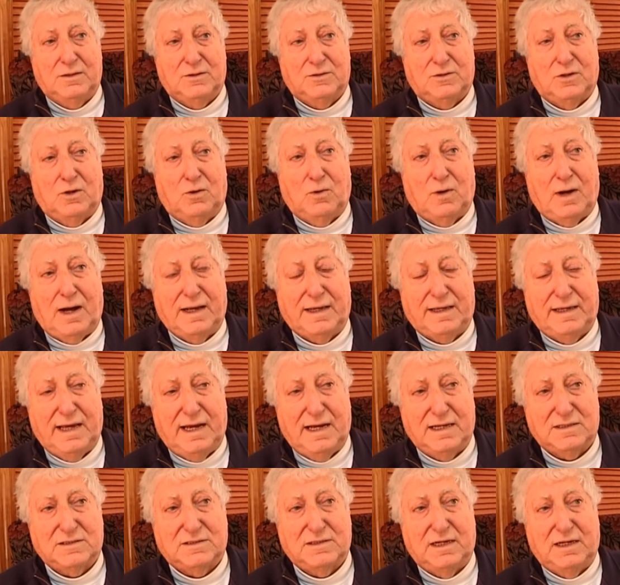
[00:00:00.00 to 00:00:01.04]
So I
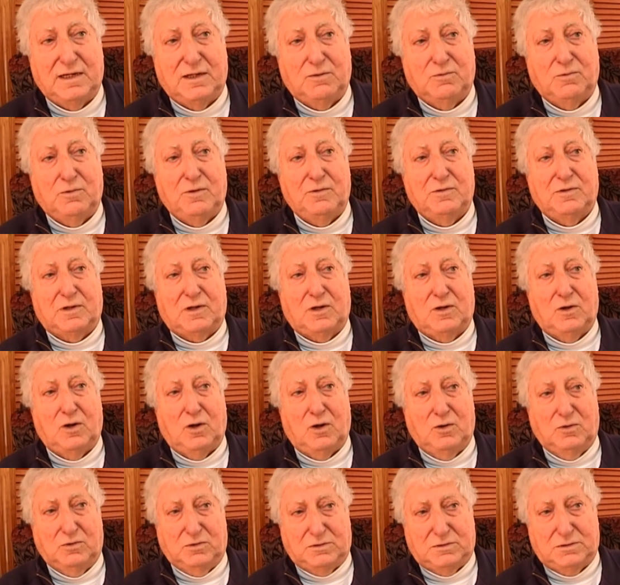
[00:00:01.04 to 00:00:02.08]
can't say that we were
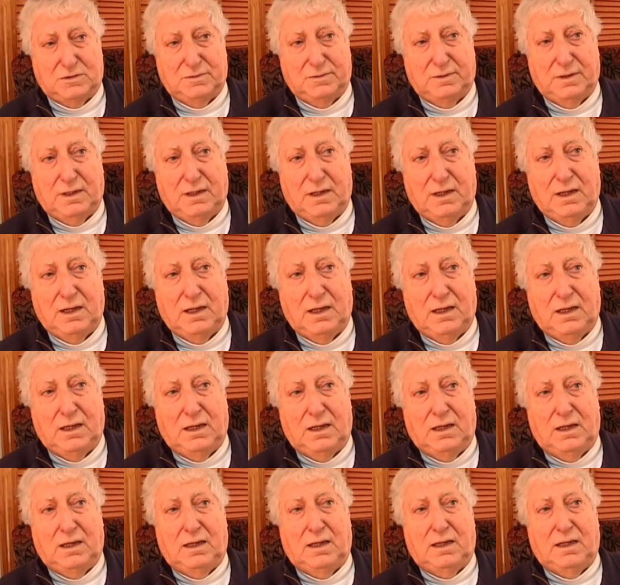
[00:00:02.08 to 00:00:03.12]
close.
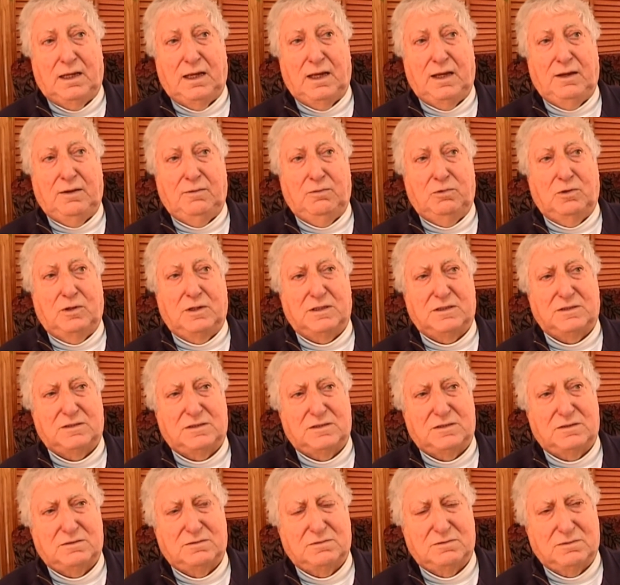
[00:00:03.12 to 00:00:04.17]
He
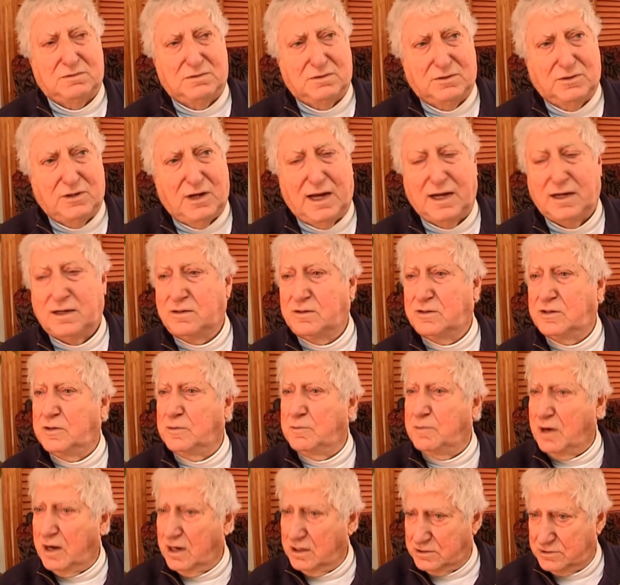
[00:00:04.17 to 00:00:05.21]
was not
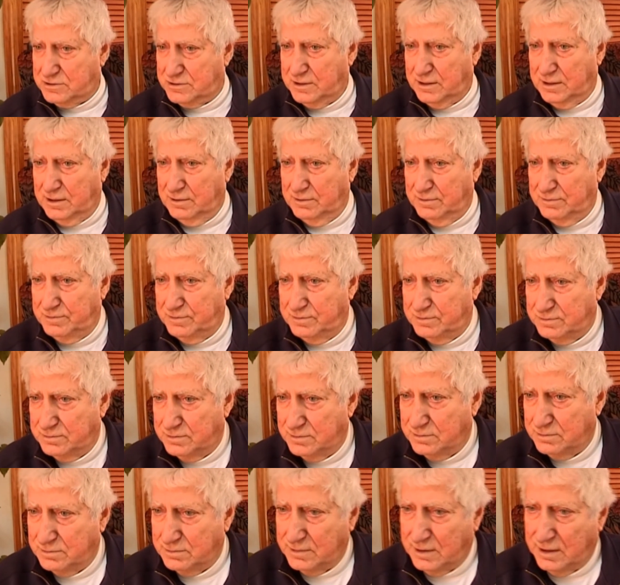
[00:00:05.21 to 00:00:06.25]
demonstrative,
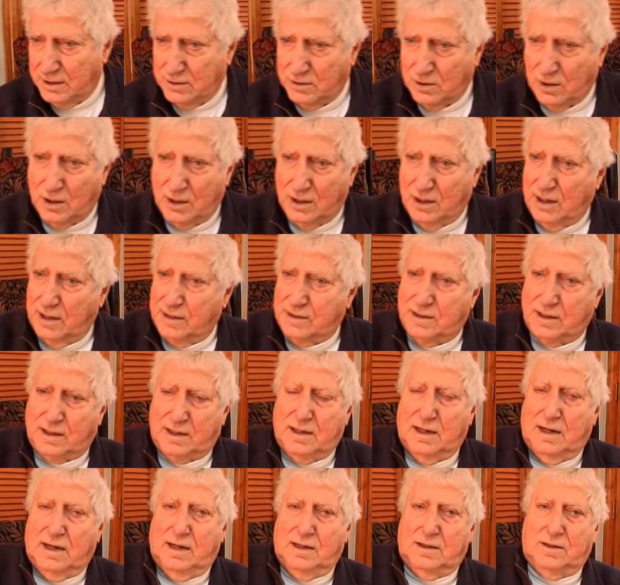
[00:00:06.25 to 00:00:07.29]
not the
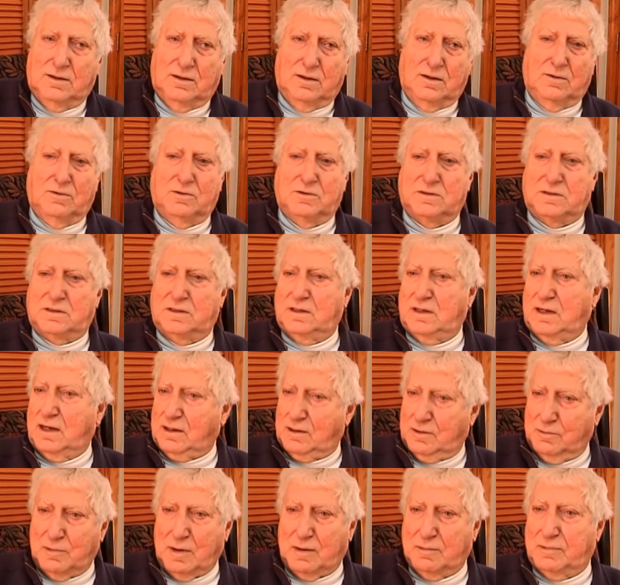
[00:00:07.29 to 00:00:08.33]
kind to always
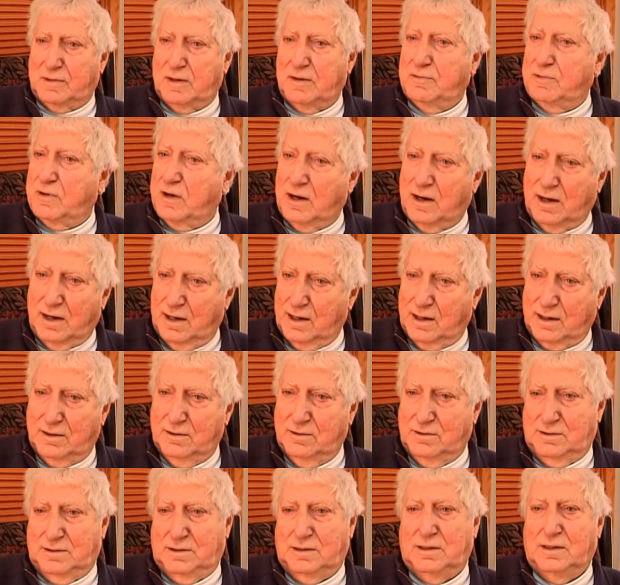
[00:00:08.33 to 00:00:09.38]
come up and give you a hug
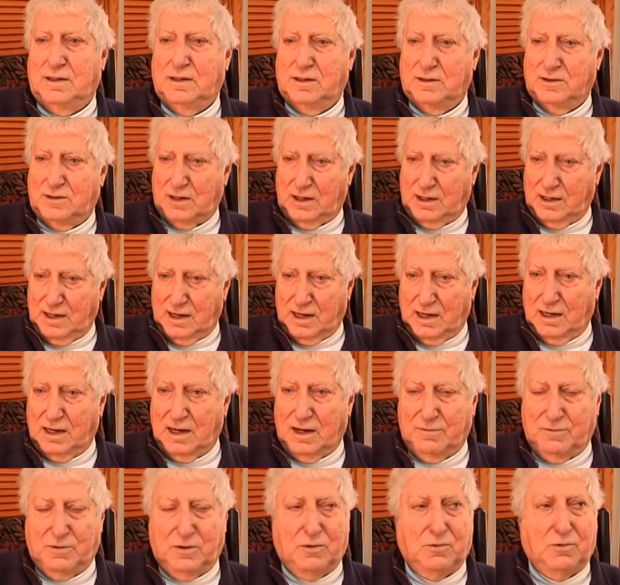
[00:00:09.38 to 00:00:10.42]
or tell you I
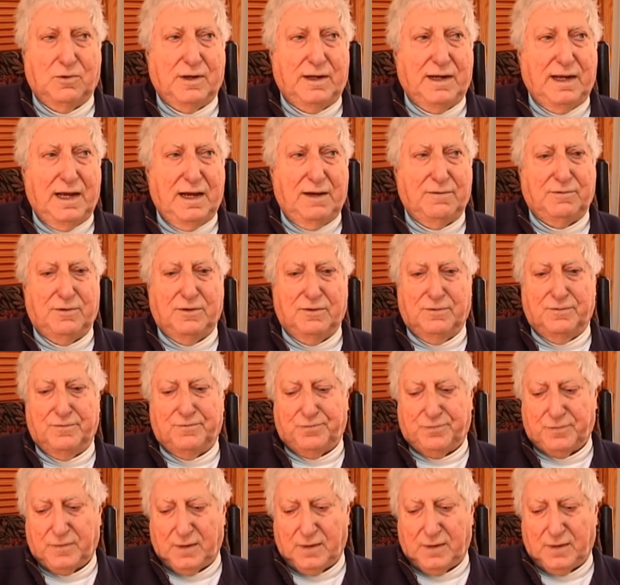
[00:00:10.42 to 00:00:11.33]
love you, what have you.